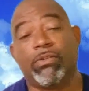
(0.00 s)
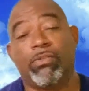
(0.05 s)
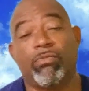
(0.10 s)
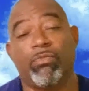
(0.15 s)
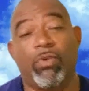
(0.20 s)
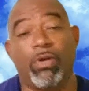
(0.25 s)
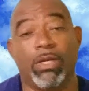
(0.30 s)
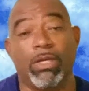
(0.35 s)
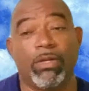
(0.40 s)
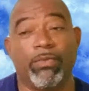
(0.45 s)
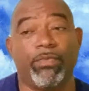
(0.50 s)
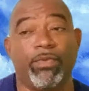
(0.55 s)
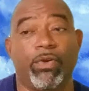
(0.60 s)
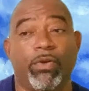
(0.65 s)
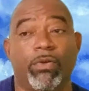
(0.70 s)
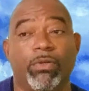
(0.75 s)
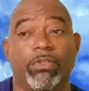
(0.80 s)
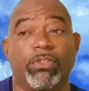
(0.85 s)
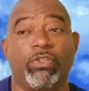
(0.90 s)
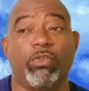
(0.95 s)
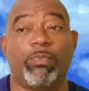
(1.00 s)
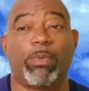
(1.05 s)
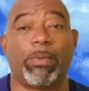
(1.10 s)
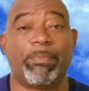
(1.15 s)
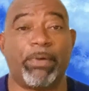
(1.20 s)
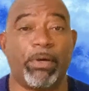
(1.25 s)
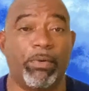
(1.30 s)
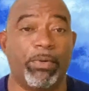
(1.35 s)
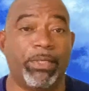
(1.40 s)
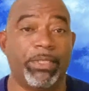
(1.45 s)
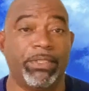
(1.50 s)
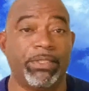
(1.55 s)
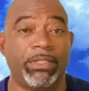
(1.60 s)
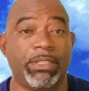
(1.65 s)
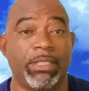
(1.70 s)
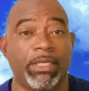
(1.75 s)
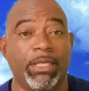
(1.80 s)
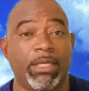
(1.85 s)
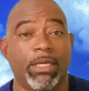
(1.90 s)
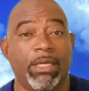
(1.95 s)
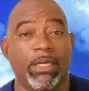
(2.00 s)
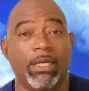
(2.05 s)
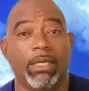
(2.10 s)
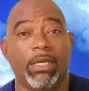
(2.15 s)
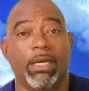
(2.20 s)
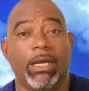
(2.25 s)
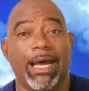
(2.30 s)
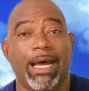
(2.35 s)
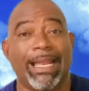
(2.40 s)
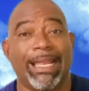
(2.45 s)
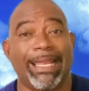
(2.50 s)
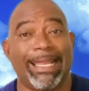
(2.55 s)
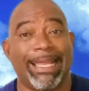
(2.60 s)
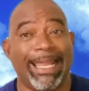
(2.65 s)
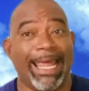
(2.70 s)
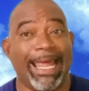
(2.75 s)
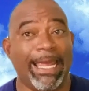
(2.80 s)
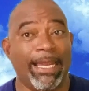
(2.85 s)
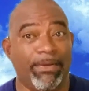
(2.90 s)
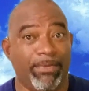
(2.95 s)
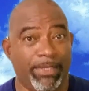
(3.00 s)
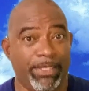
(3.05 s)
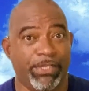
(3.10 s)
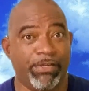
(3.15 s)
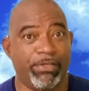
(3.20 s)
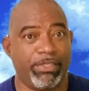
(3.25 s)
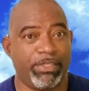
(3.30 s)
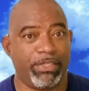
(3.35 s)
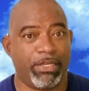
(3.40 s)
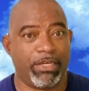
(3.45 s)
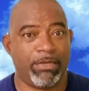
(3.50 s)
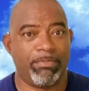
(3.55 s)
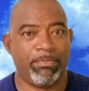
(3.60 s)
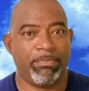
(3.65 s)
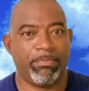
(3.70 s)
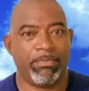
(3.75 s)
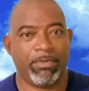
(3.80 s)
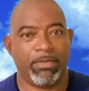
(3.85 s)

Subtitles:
one of your superpowers align with your job,